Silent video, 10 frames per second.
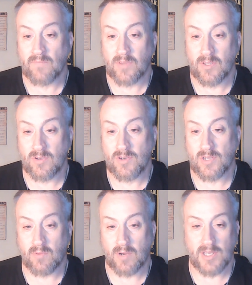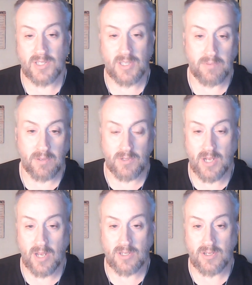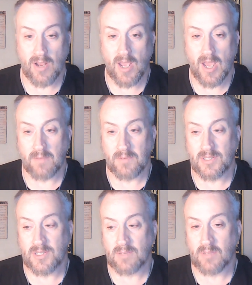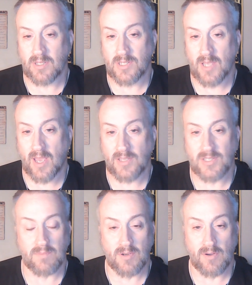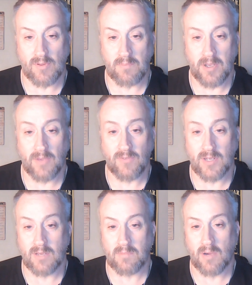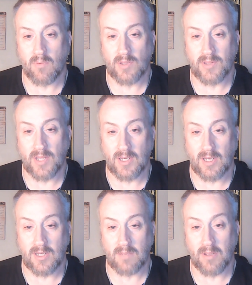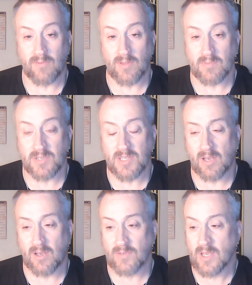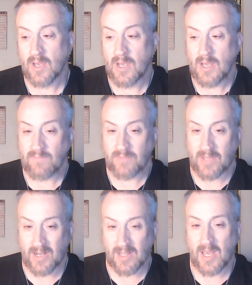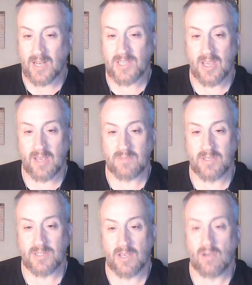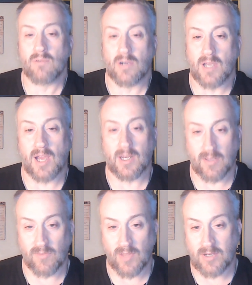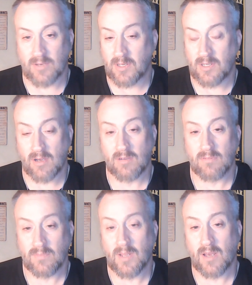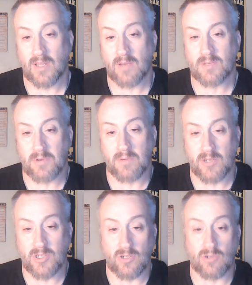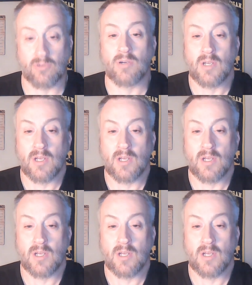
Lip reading: Usually when I see people change their habits, it means they had some sort of epiphany about what they needed to be for themselves. And a lot of times they say, oh, well, God give that to me. No, that was pretty much you.